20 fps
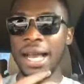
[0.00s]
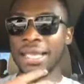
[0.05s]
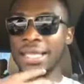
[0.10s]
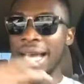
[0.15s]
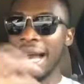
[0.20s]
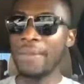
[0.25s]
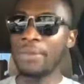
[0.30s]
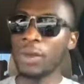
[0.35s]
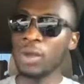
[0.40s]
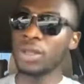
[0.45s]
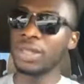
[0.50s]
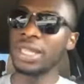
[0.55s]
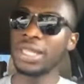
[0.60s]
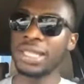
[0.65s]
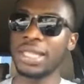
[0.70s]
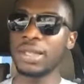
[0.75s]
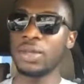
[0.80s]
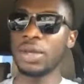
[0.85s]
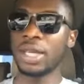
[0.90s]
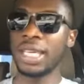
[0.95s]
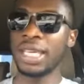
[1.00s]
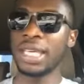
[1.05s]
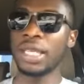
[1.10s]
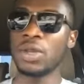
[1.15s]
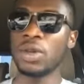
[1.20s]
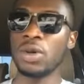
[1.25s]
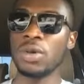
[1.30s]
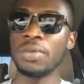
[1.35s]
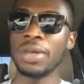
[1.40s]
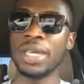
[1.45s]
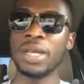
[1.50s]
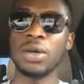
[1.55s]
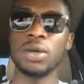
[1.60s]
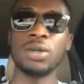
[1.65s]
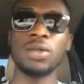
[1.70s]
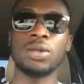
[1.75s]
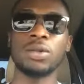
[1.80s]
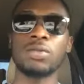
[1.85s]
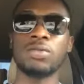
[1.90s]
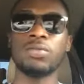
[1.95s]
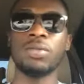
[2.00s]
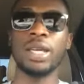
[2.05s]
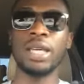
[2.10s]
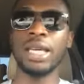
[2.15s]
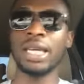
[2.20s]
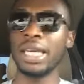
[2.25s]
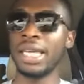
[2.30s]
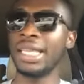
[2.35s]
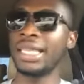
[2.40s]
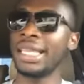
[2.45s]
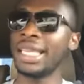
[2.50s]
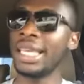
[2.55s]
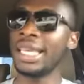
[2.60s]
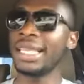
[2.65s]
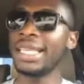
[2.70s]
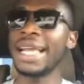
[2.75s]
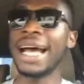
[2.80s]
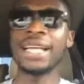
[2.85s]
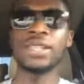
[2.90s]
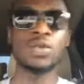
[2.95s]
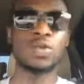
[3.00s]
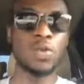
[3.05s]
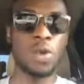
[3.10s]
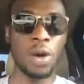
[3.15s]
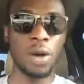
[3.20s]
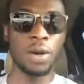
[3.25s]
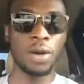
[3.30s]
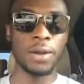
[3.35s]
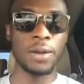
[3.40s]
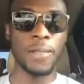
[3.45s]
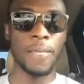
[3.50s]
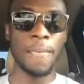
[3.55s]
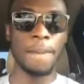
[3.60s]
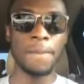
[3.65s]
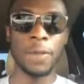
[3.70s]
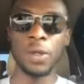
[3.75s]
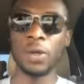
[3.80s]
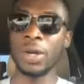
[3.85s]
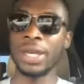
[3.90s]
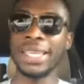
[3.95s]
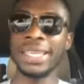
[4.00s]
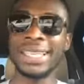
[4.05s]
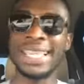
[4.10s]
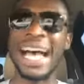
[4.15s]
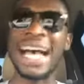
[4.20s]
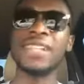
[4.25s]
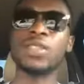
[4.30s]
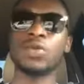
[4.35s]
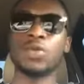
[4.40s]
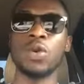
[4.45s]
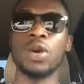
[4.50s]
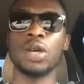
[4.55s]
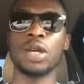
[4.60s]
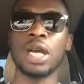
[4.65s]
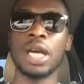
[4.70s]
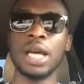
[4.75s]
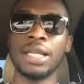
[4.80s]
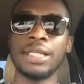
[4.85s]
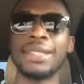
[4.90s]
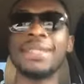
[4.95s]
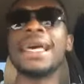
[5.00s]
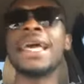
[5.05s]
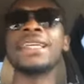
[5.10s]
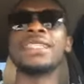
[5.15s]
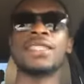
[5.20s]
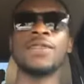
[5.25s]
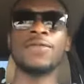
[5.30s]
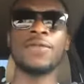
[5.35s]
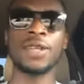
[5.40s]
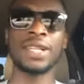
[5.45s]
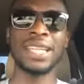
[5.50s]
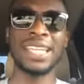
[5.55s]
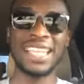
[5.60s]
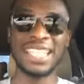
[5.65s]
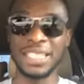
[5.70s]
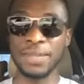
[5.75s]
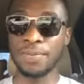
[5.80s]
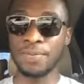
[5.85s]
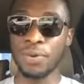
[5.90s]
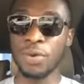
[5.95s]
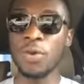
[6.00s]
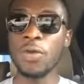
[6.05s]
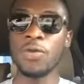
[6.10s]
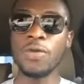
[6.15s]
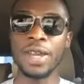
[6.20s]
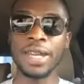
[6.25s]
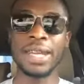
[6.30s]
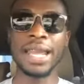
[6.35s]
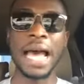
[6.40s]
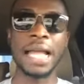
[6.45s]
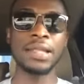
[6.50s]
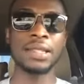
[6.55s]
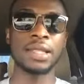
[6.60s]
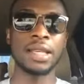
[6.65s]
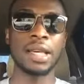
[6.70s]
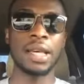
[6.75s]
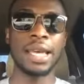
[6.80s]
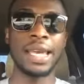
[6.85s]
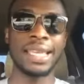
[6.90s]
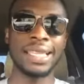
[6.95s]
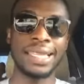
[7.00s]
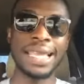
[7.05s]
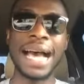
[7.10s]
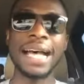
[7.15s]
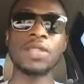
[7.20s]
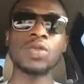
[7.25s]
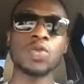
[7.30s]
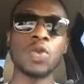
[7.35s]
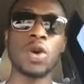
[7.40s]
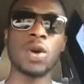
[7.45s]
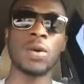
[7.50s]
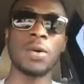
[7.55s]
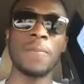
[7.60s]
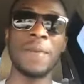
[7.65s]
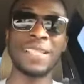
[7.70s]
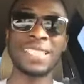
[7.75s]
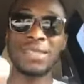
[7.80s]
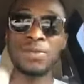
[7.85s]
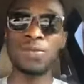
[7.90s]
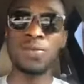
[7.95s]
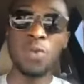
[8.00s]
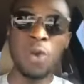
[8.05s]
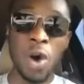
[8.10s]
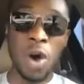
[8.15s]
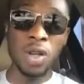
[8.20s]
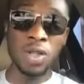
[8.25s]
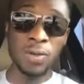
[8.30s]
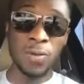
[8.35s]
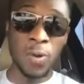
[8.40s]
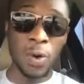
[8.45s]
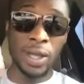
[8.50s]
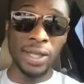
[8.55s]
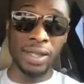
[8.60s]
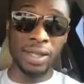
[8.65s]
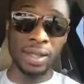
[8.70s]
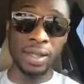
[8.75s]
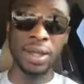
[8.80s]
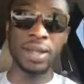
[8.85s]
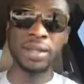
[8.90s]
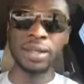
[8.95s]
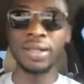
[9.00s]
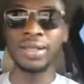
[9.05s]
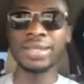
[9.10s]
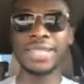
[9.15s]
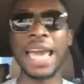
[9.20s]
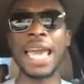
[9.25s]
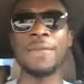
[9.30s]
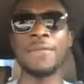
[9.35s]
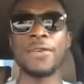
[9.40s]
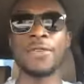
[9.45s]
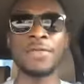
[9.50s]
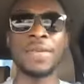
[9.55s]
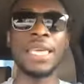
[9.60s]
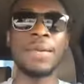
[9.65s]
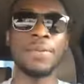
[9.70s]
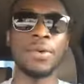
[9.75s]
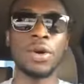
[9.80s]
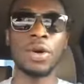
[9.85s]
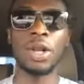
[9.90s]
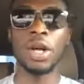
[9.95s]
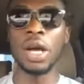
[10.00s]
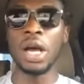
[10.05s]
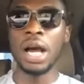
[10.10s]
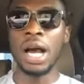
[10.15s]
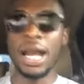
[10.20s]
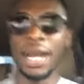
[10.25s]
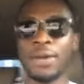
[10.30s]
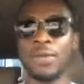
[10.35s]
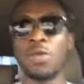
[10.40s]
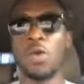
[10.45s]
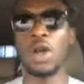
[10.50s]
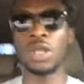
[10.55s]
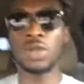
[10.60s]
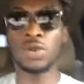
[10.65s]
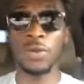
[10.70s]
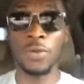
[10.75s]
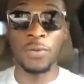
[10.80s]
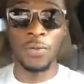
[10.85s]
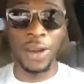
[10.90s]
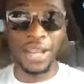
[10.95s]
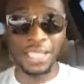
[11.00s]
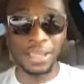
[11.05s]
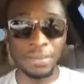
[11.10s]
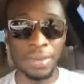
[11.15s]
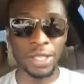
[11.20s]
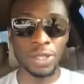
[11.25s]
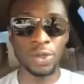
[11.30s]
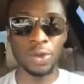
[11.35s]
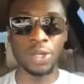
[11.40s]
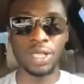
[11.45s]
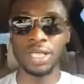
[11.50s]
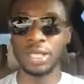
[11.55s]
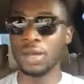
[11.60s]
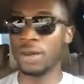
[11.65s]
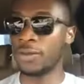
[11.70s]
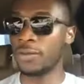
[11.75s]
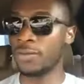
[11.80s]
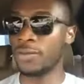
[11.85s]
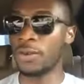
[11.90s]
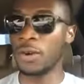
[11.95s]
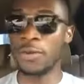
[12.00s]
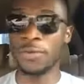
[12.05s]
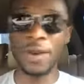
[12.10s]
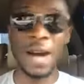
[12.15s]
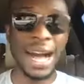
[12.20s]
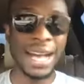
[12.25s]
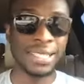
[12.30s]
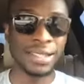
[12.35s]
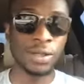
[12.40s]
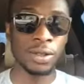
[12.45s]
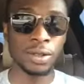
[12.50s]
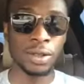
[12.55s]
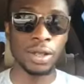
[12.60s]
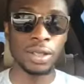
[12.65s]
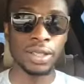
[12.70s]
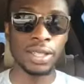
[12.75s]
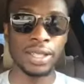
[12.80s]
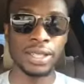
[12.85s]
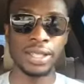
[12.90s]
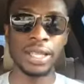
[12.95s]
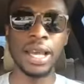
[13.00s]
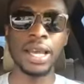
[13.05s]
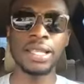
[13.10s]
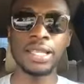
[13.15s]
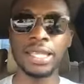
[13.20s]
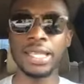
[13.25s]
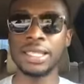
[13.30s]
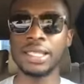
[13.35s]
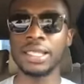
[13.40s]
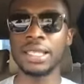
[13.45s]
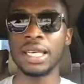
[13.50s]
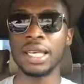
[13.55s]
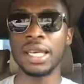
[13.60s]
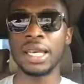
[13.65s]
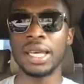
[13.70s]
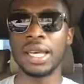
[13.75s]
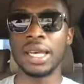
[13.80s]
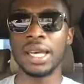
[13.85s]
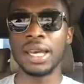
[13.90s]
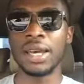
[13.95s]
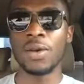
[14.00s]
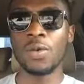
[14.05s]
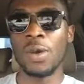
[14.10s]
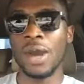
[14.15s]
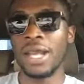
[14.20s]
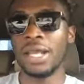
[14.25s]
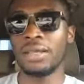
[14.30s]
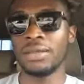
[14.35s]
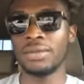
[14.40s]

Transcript: I'm not dissing the keto, because it does work, you know, it does work scientifically, it's proven that it does work, but it works for a certain type of people. And what the vast majority of us don't understand is, well,